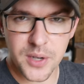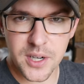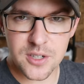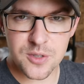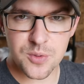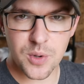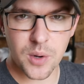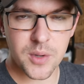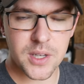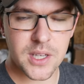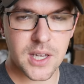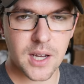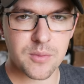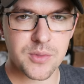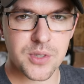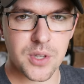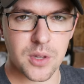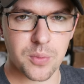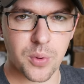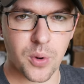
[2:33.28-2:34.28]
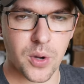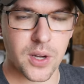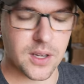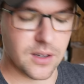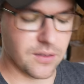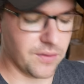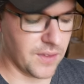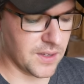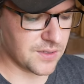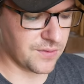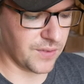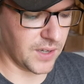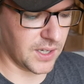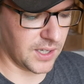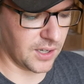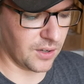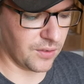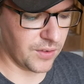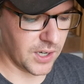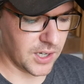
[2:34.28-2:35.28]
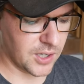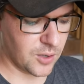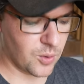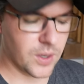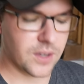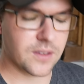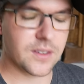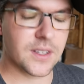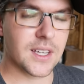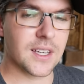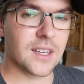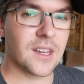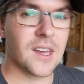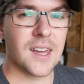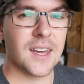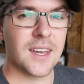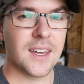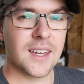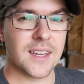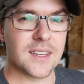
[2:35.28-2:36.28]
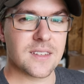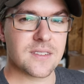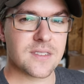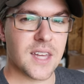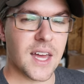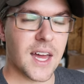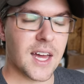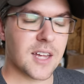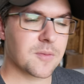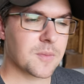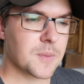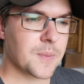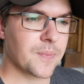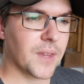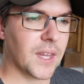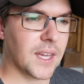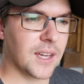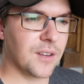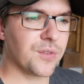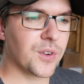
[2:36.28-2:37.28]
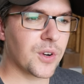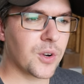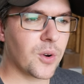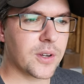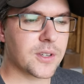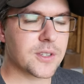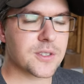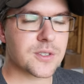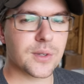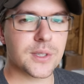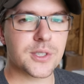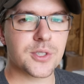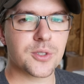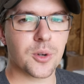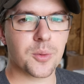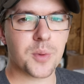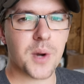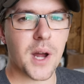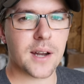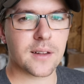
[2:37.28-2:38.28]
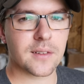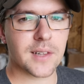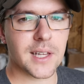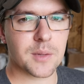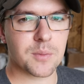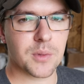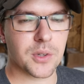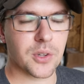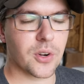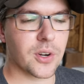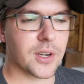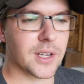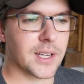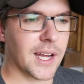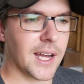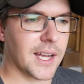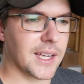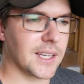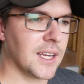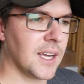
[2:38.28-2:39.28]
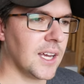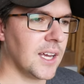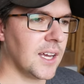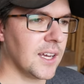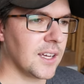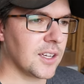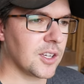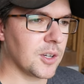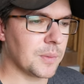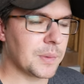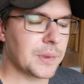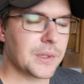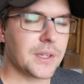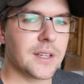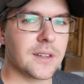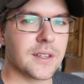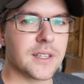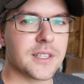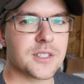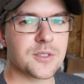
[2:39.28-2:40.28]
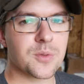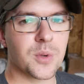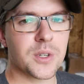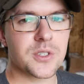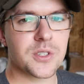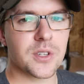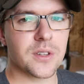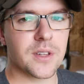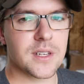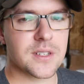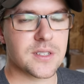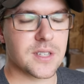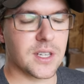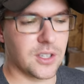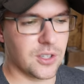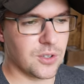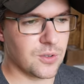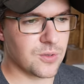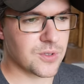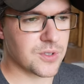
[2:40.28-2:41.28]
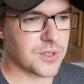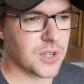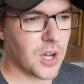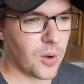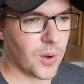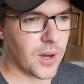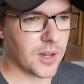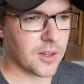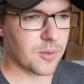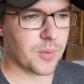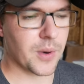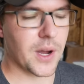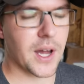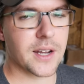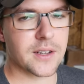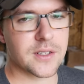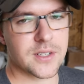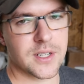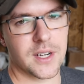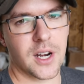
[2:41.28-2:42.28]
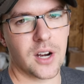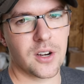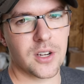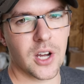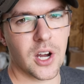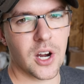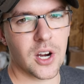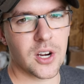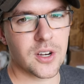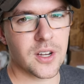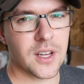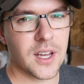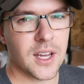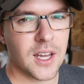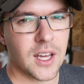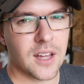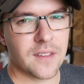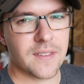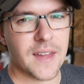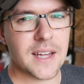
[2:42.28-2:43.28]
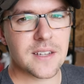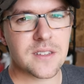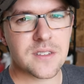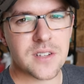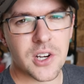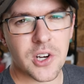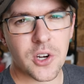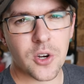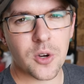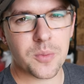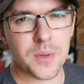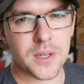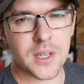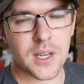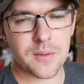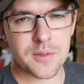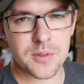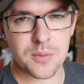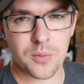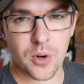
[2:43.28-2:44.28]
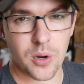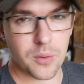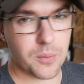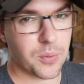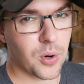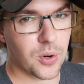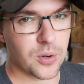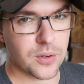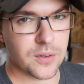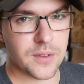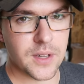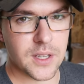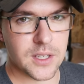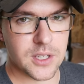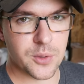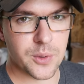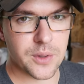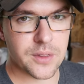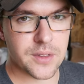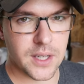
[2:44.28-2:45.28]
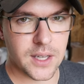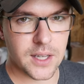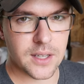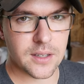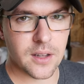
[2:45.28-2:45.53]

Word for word: here's where we come to the point of this video very quickly, is that if we're going to switch to a product like milorganite, completely switch to this and use no other products in our yard, that 0 becomes more important than you would think it